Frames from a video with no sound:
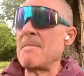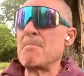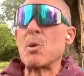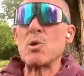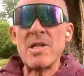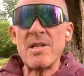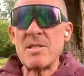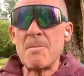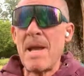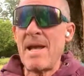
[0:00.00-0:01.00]
I'm
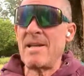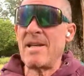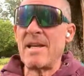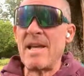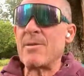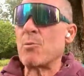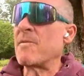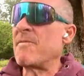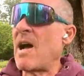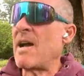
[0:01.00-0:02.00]
participating in the
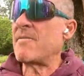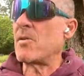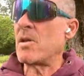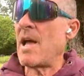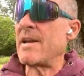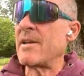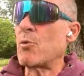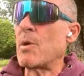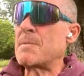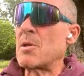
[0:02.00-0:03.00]
revival. And in
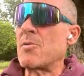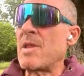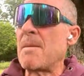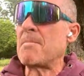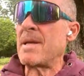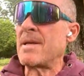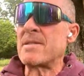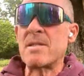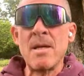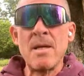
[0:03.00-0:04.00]
crypto, that means